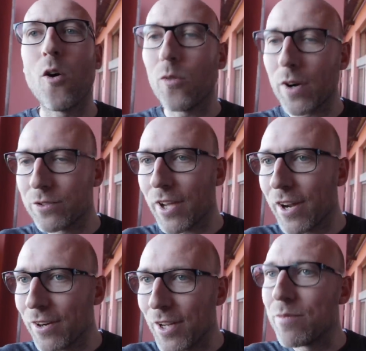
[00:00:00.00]
all round
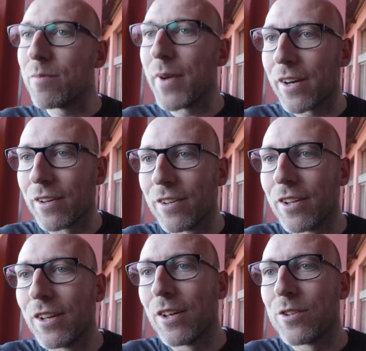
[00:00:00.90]
tire even better.
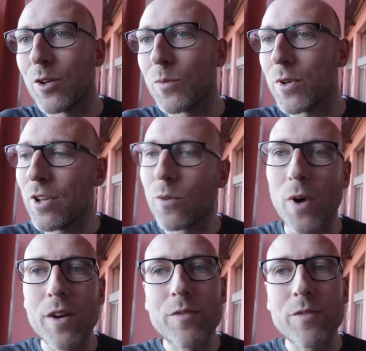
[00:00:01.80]
So it was not one